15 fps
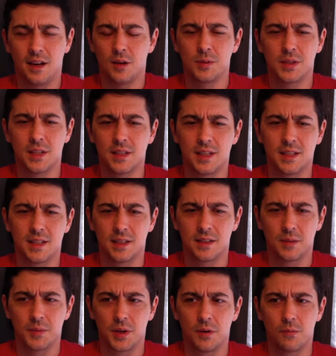almost sounds like he says
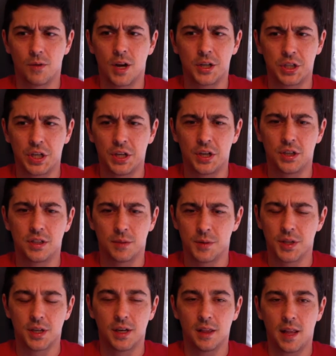something in Russian or some
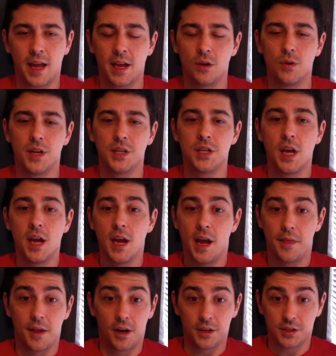other language,
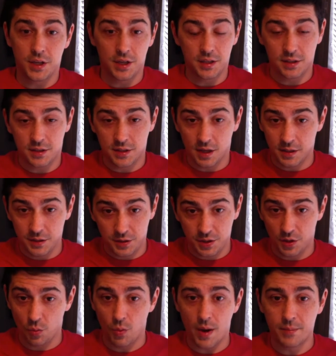and then all of a sudden you see
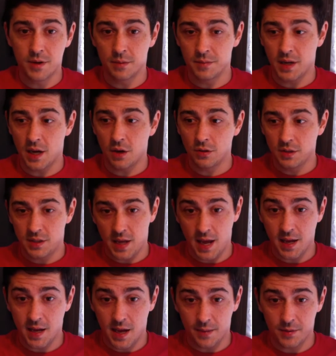the web come down,
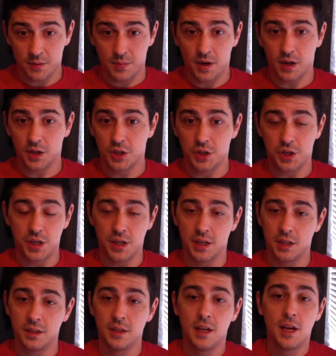take Captain America's
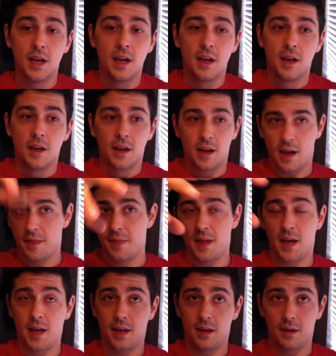shield, and
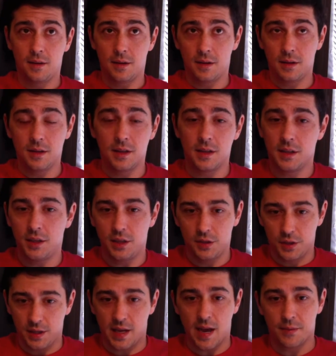then you
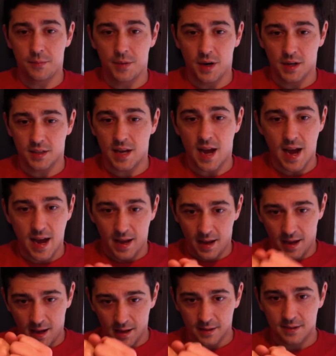see Captain America's hot
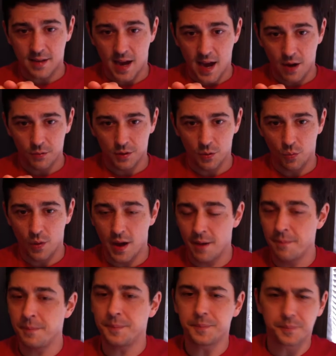hands tie with the
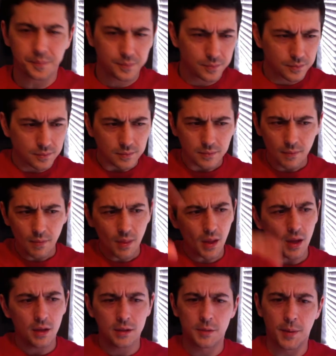web.
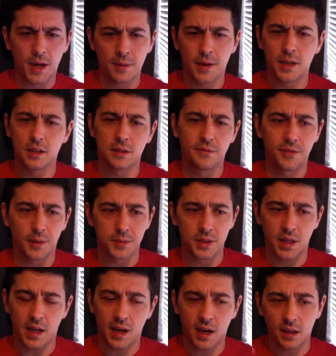Spider-Man does some flips in
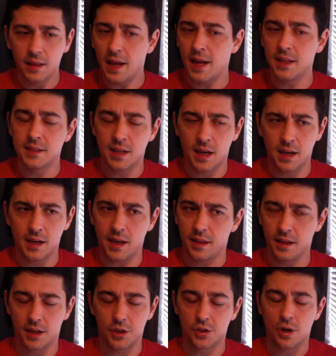the air, lands on, I
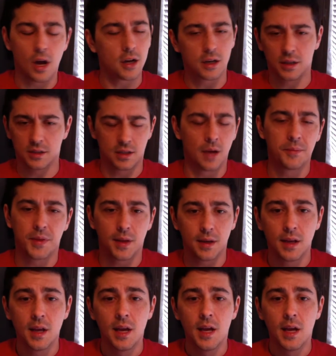think, a truck or something.